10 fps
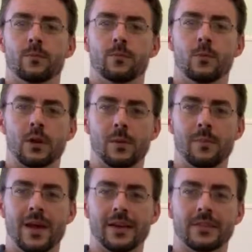Welcome
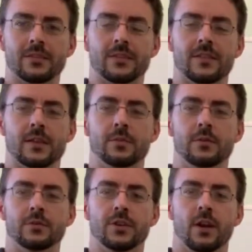back. This is Ed
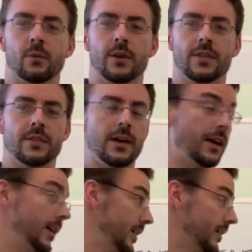Pluchar with
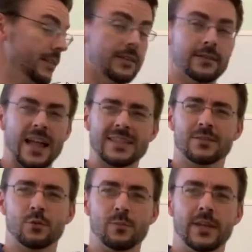not
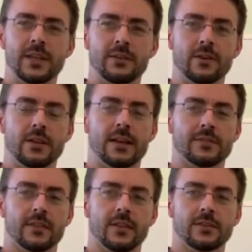so mini of a
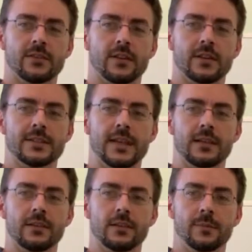lesson. This is going to take a
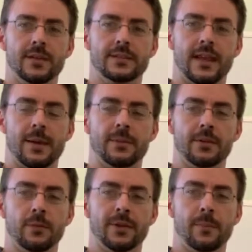little bit of time, a
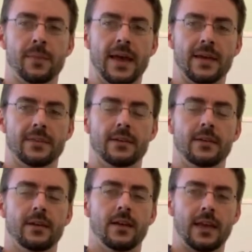little bit of math.
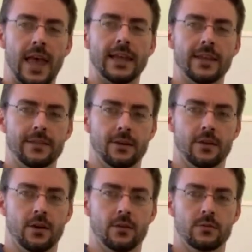Hang in there
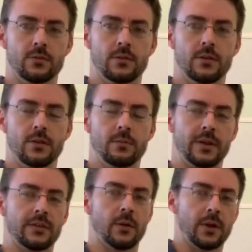though,
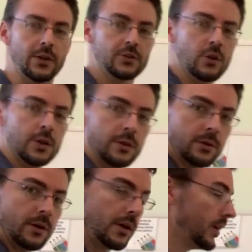because I want to show
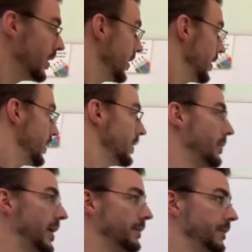you the
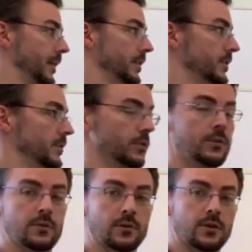benefit
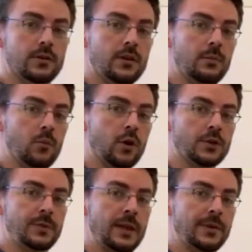to a
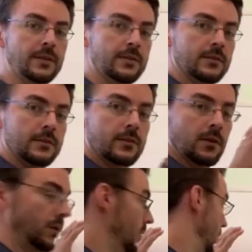mortgage payment
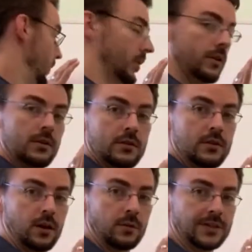over
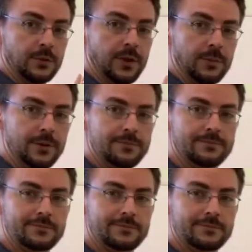a rental payment.